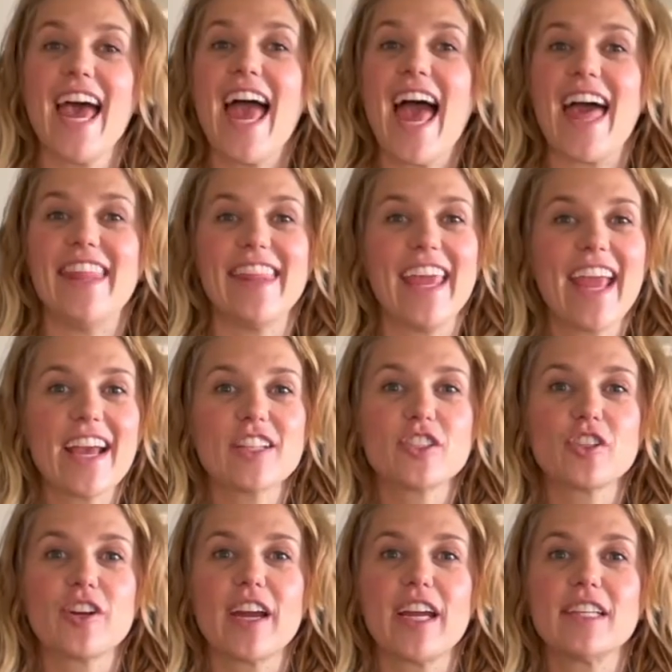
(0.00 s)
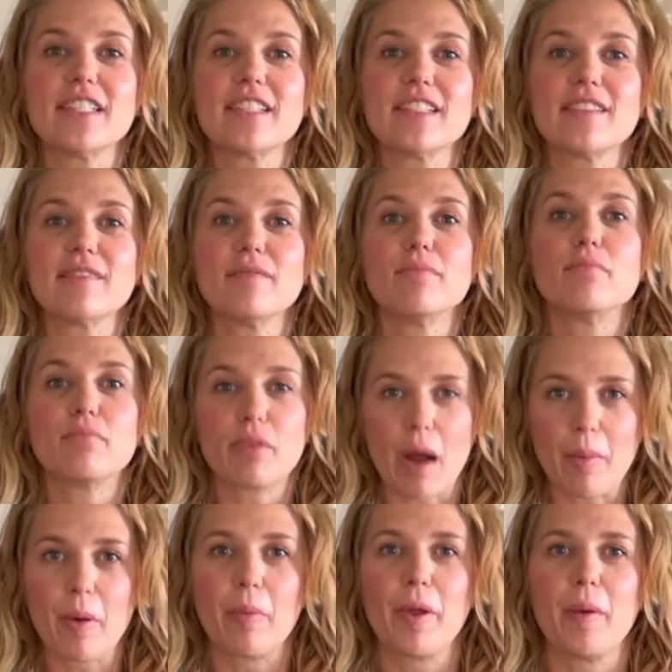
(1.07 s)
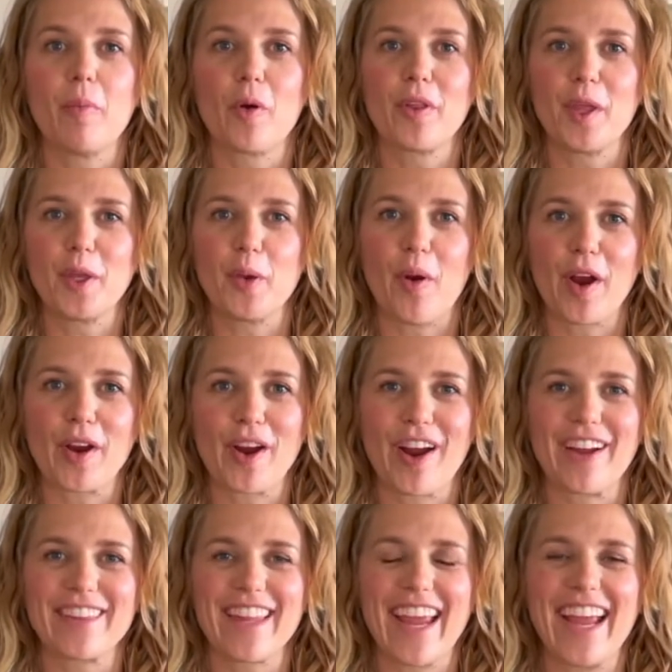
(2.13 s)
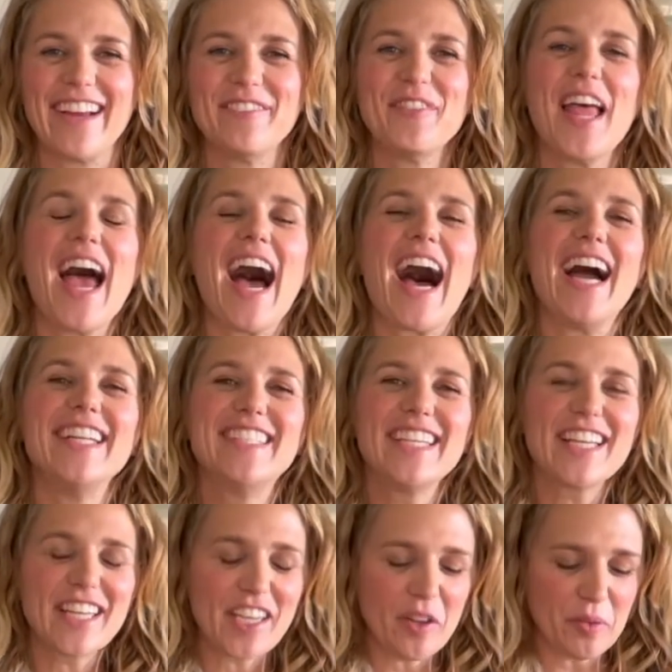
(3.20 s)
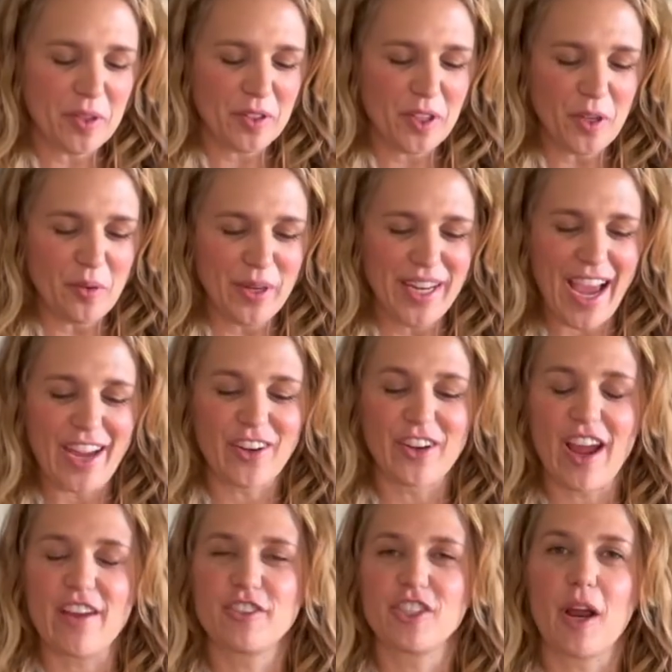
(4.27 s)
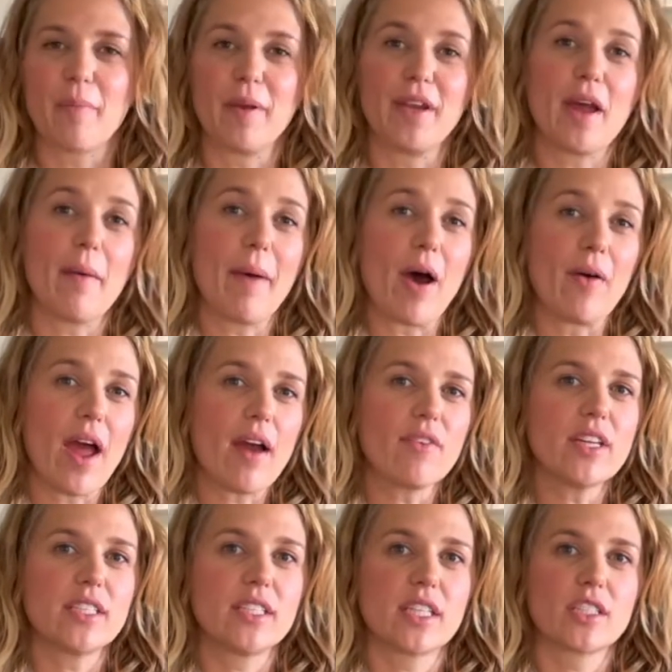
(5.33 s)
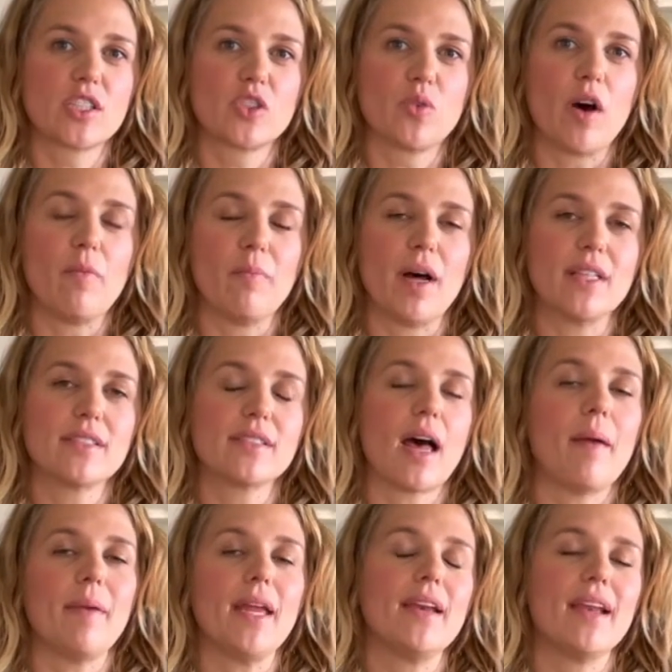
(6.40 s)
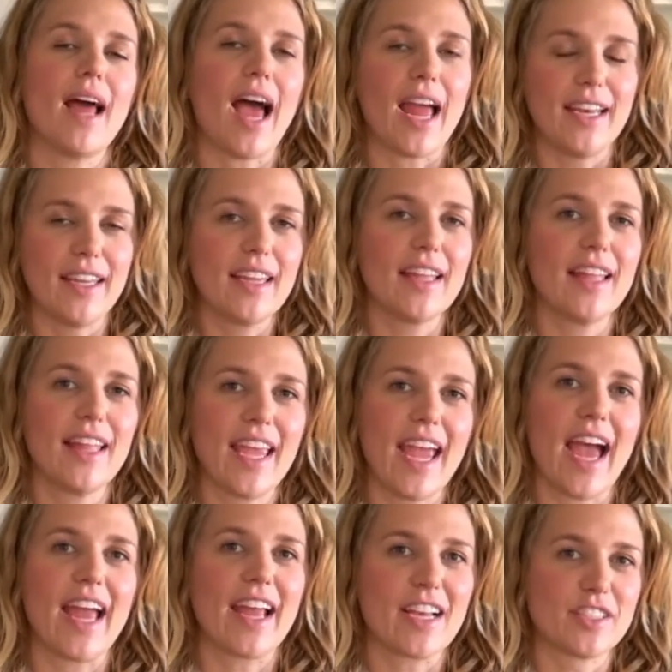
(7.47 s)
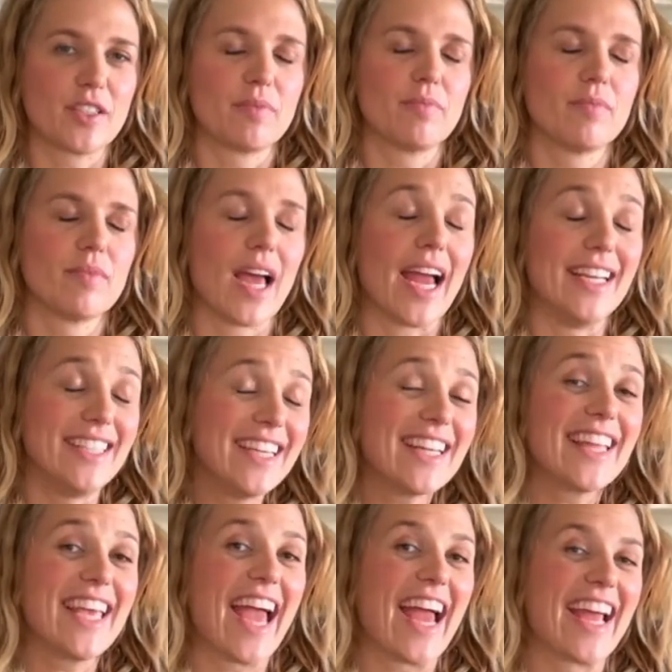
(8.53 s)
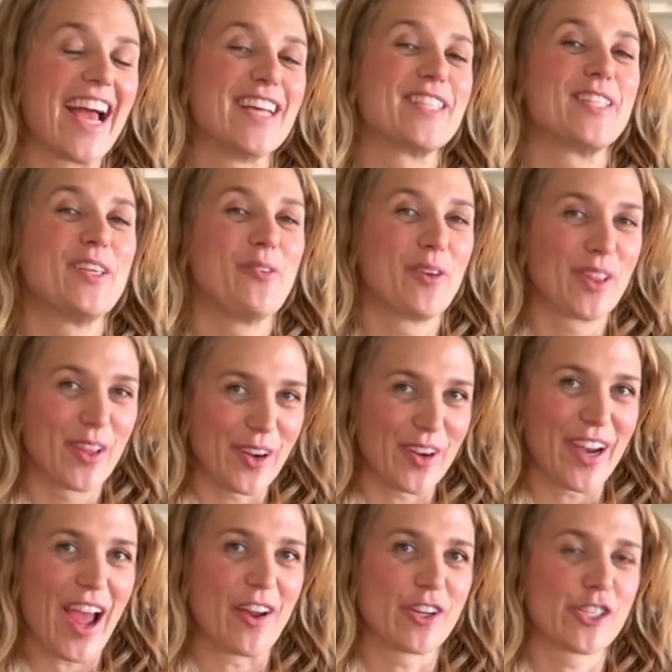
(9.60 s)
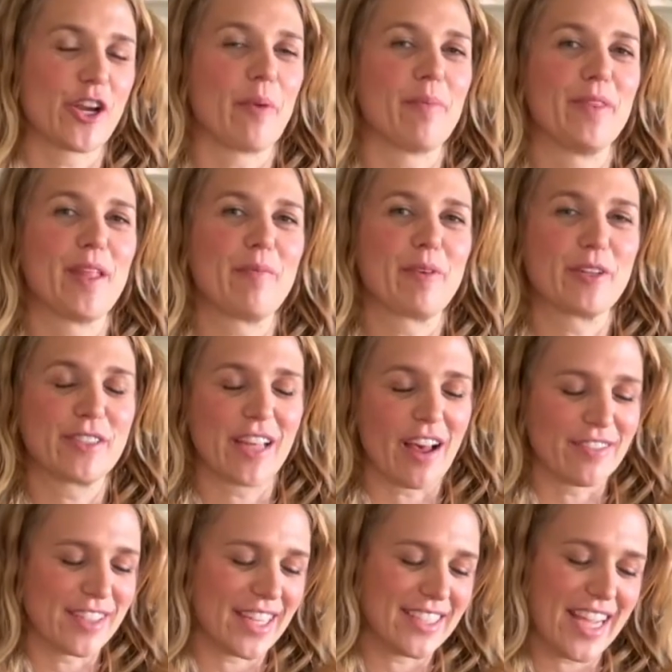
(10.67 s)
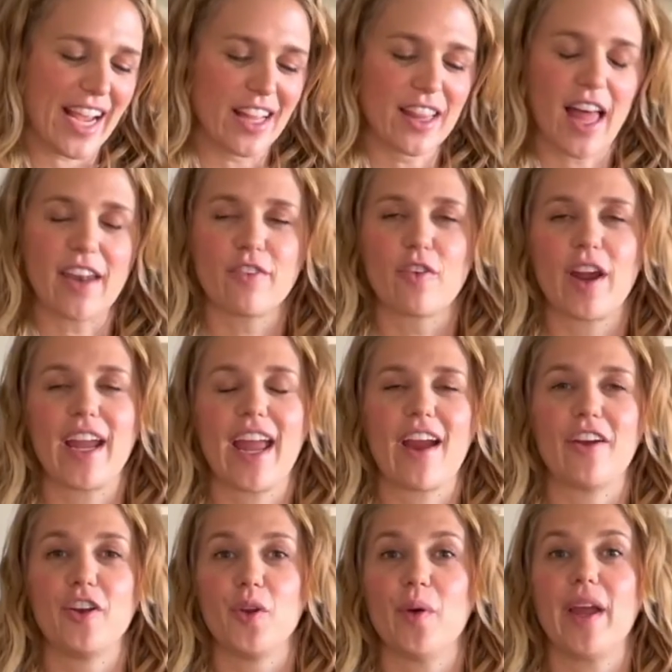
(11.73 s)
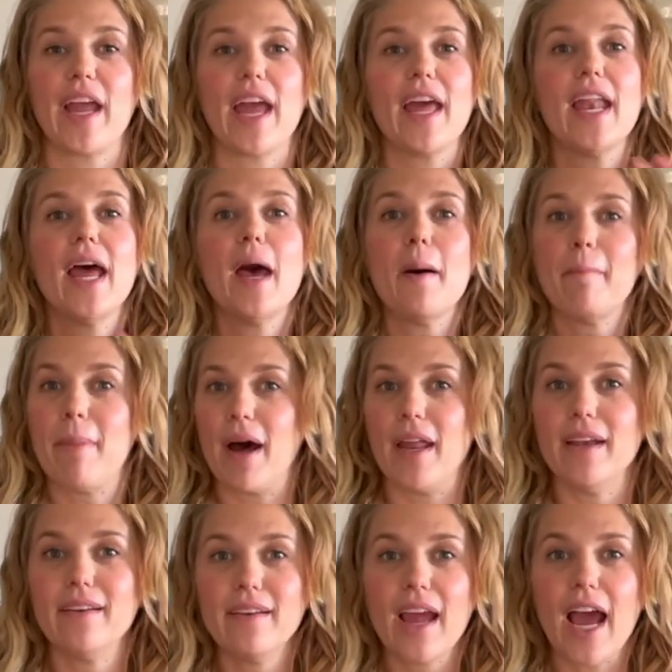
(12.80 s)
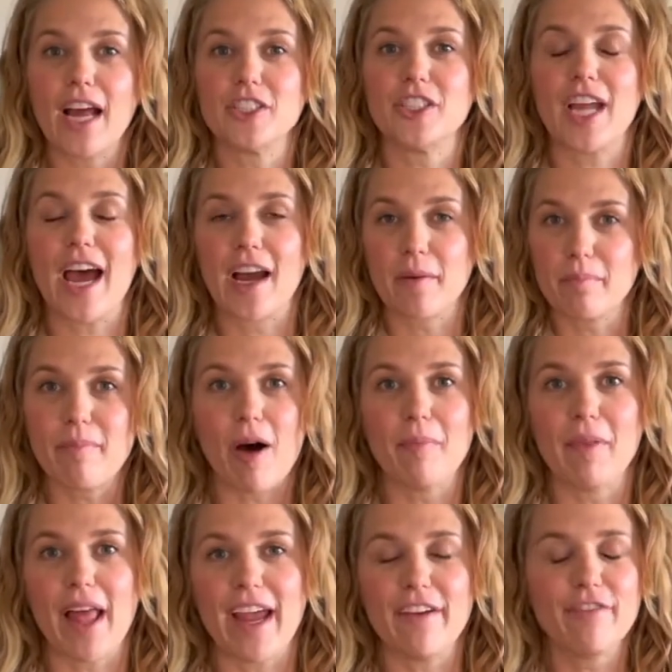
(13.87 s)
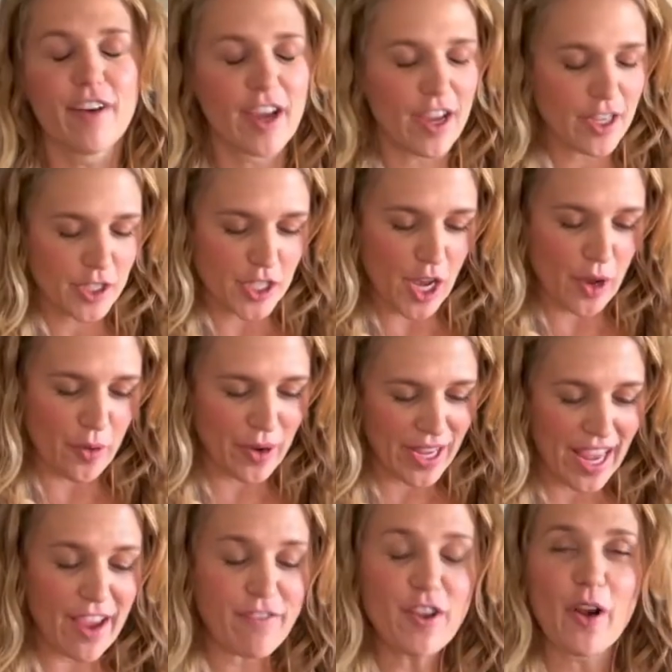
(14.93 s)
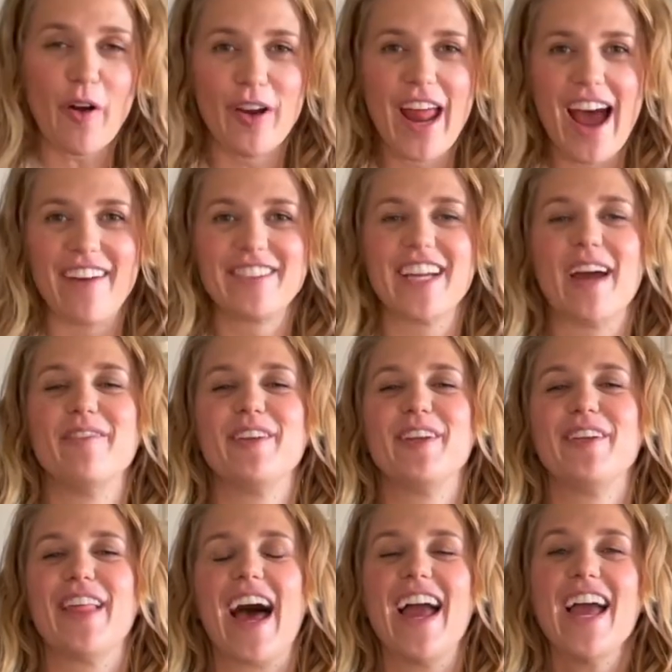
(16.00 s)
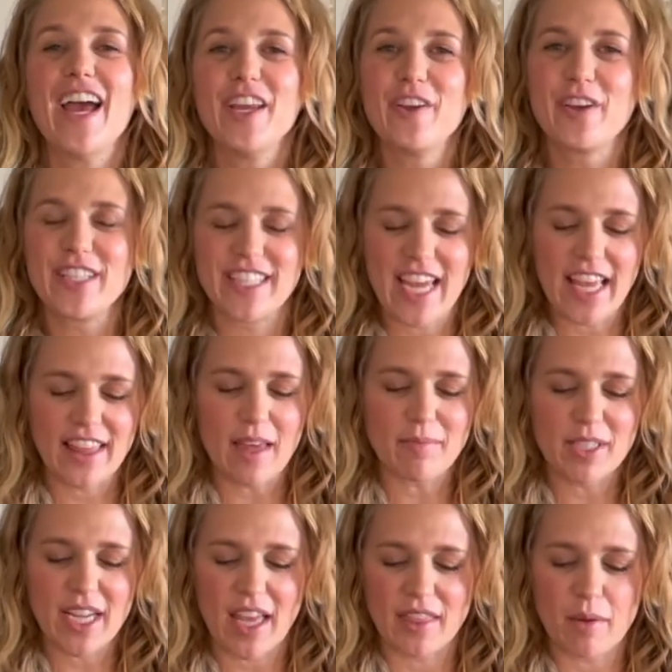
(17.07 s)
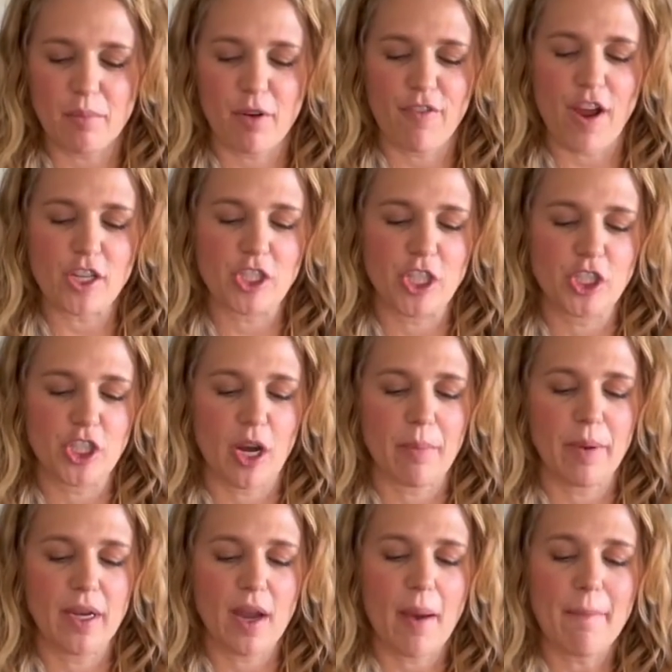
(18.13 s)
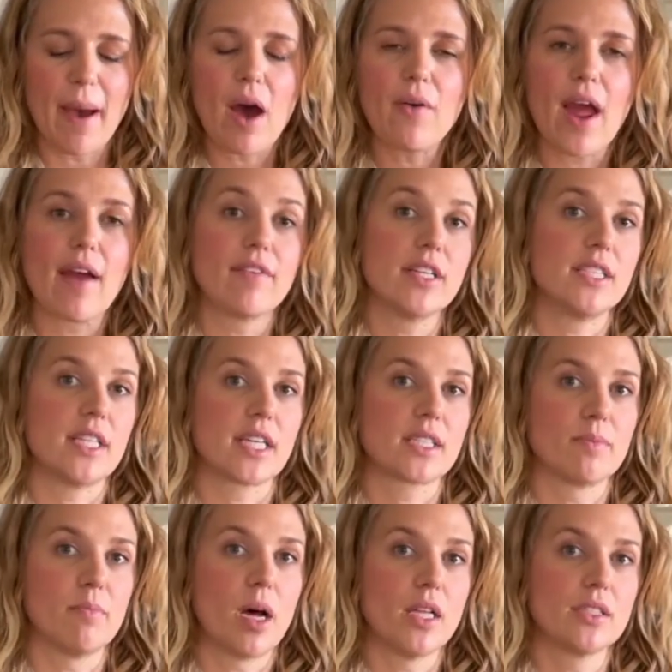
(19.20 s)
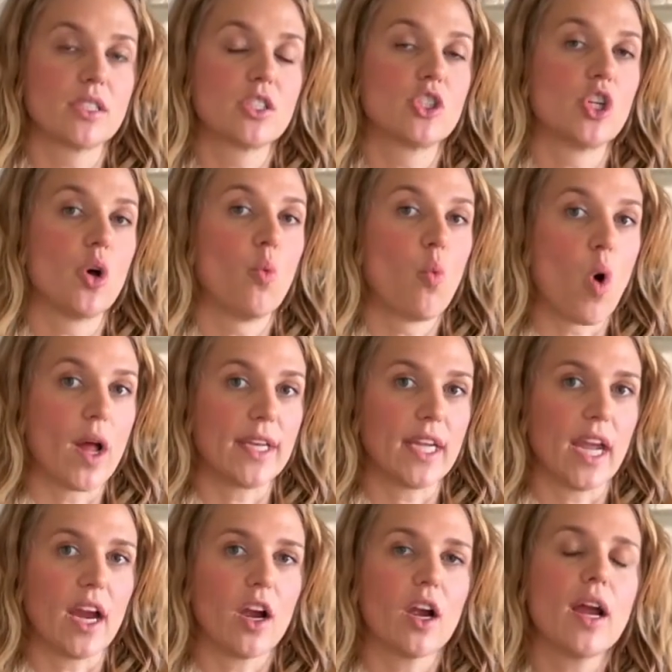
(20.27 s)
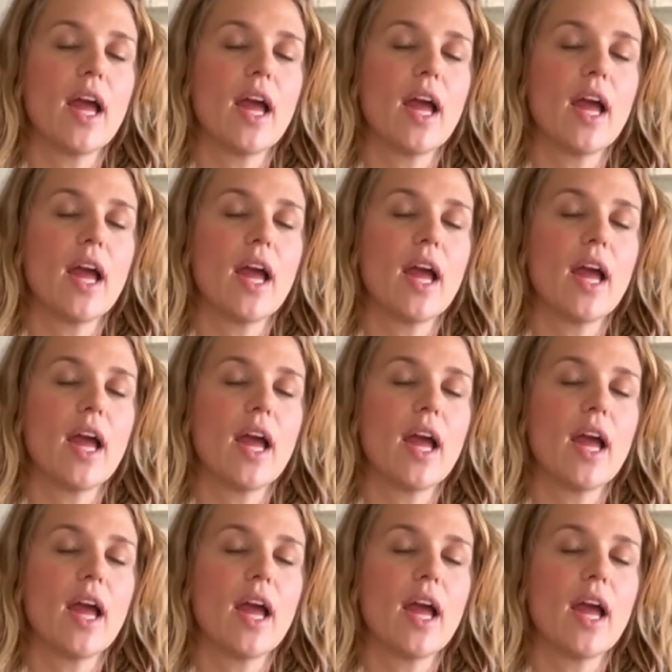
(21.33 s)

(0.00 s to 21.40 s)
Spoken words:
And the answer is probably more than you are currently. Ideally, you would get your knives sharpened about every 6 to 12 months. I mean, ideally, I guess you would learn how to sharpen them yourselves and take a lot of great care in doing it, but hashtag mom life. So if you don't have time to do that, you can take them to get them professionally sharpened about every 6 months to 1 year.